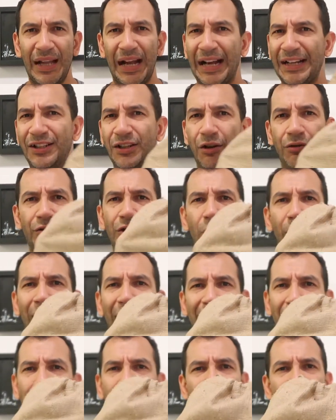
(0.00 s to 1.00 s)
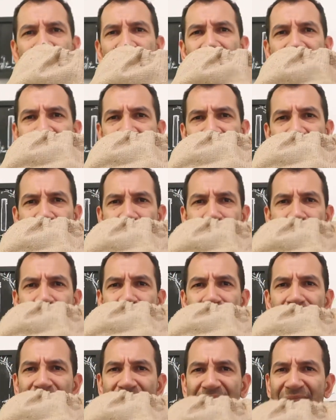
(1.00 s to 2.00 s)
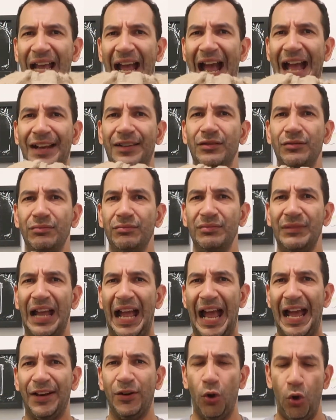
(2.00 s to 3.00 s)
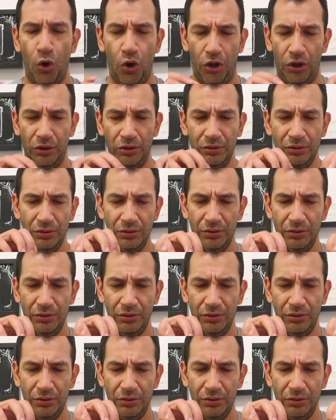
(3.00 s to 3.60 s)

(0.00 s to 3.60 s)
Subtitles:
don't know how to play this game. At all.